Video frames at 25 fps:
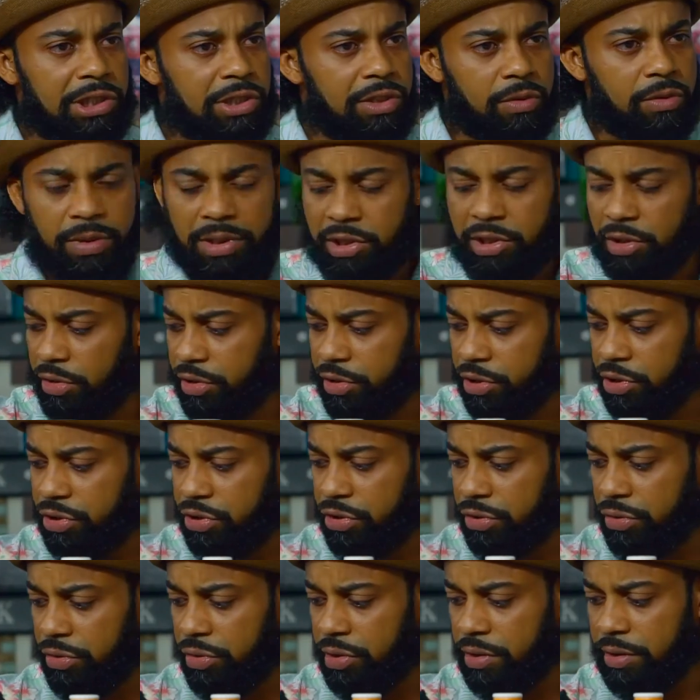squeezed orange
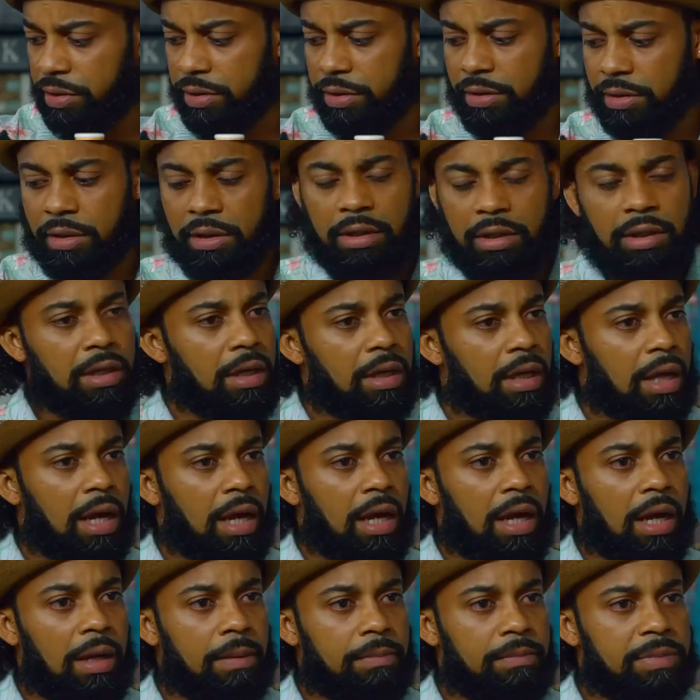juice,
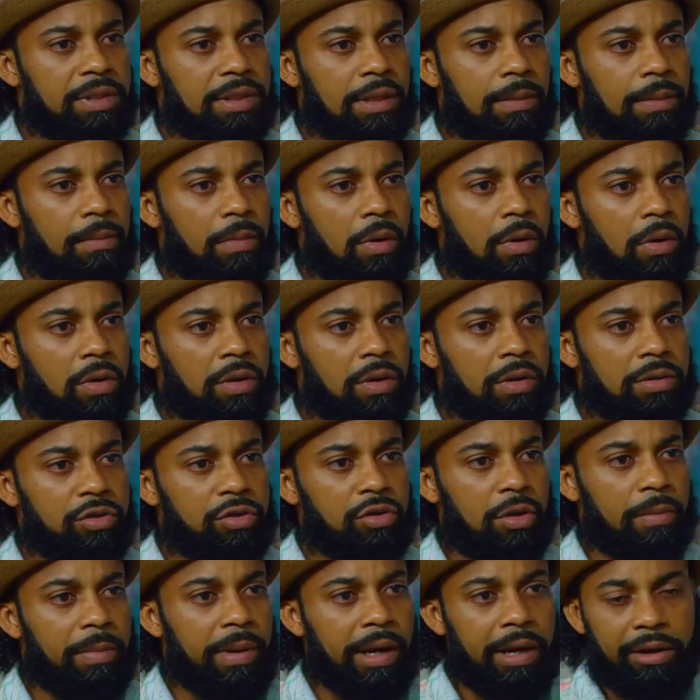some more
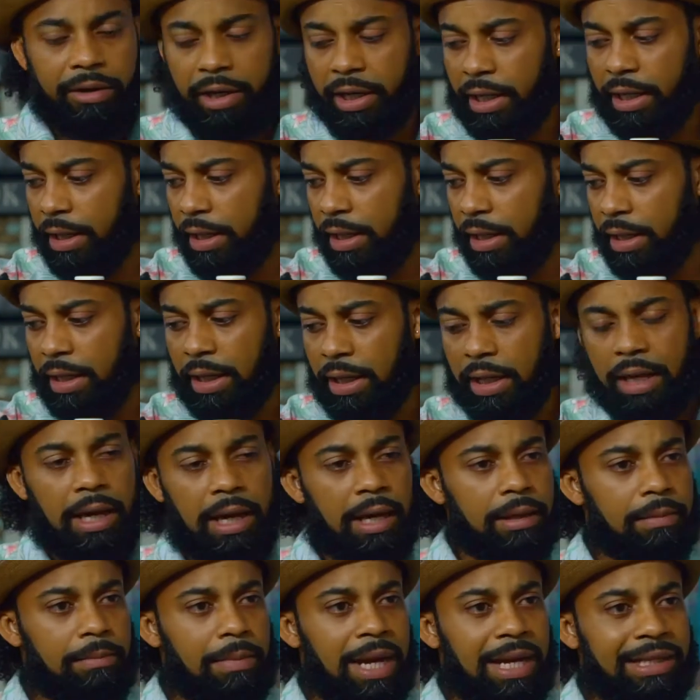strawberry
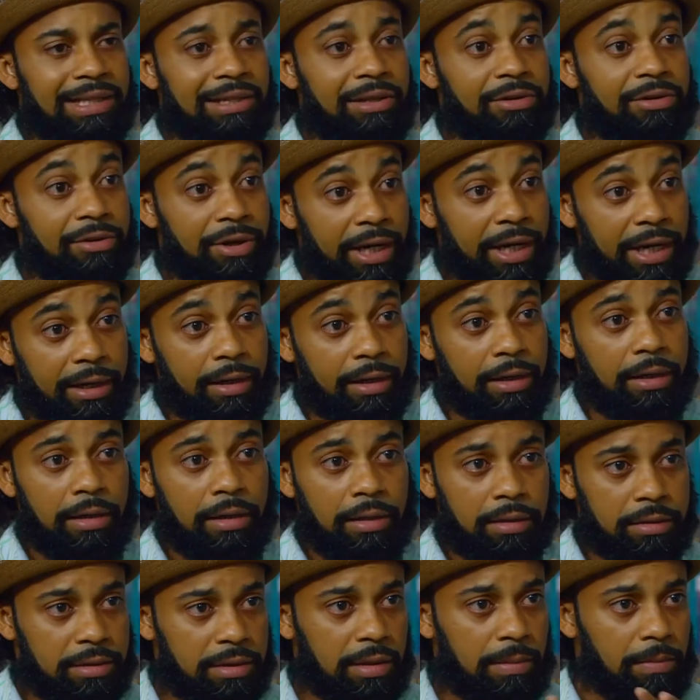and mandarin,
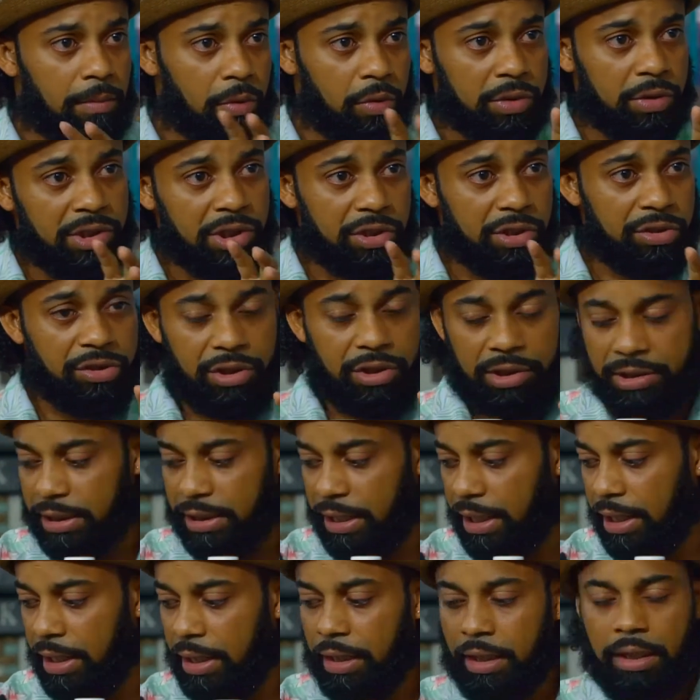some more citrus
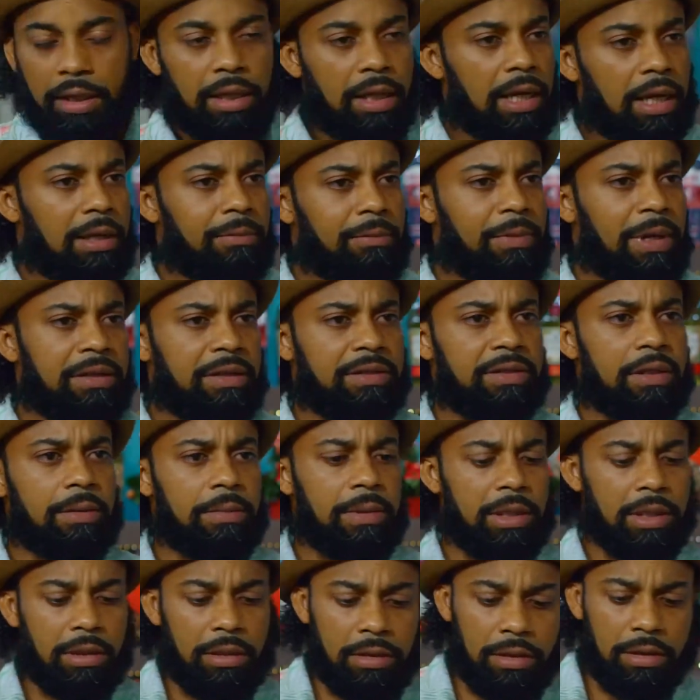there, and we have some
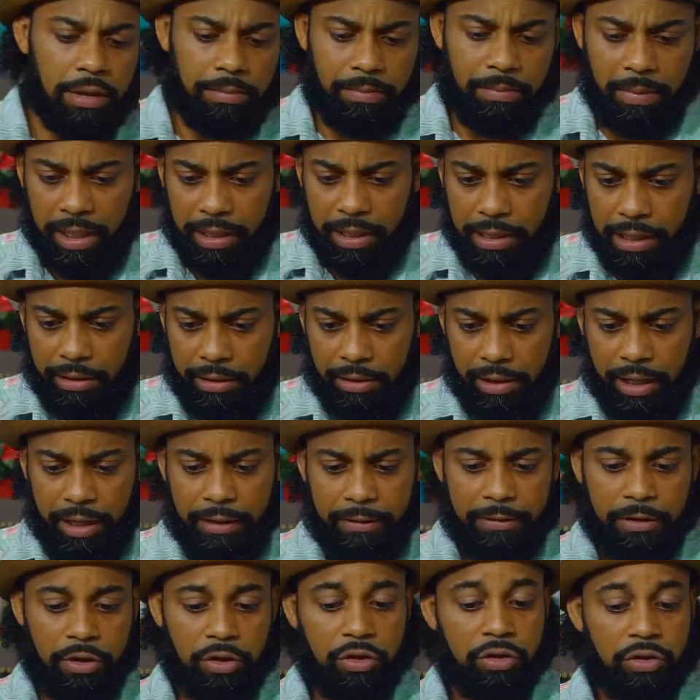little nutmeg there, right?
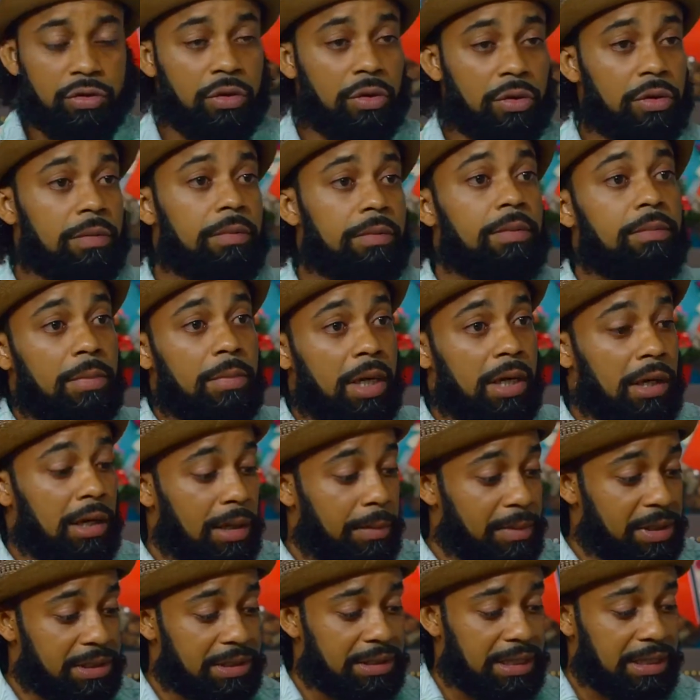So, brother,
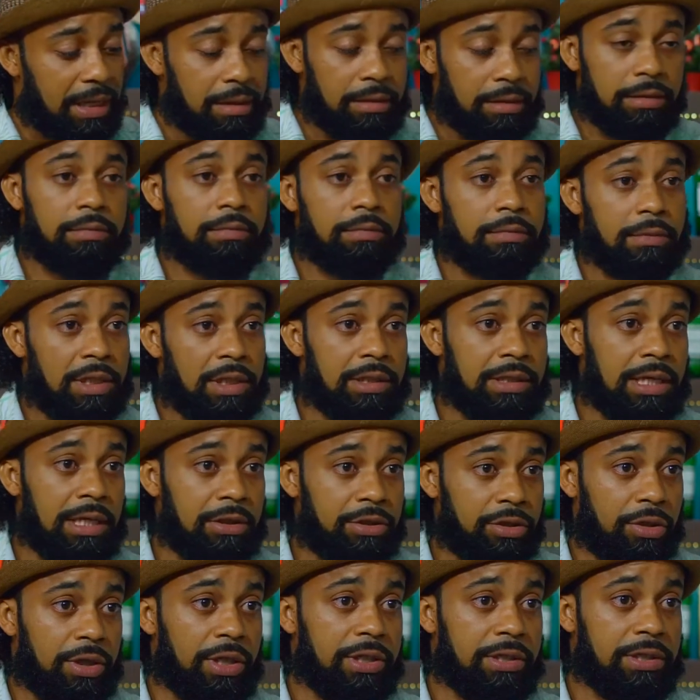let me start because I'll
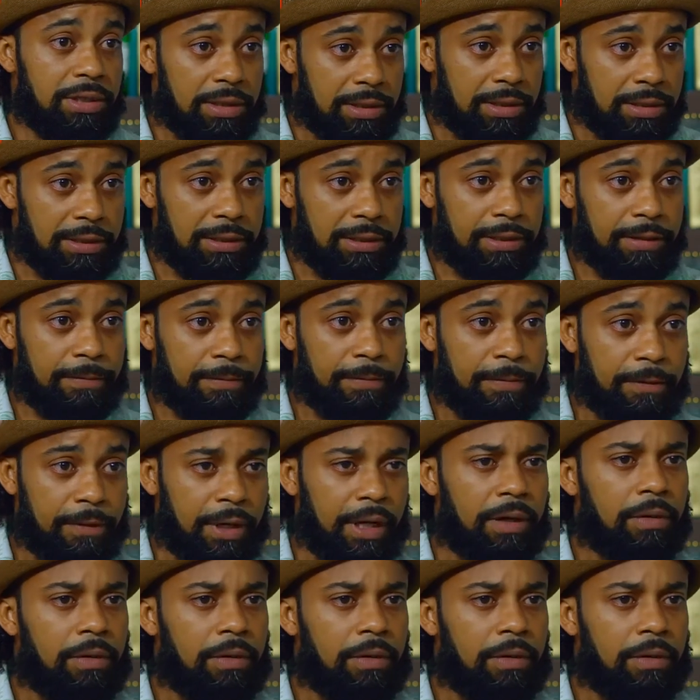show you thirsty, right?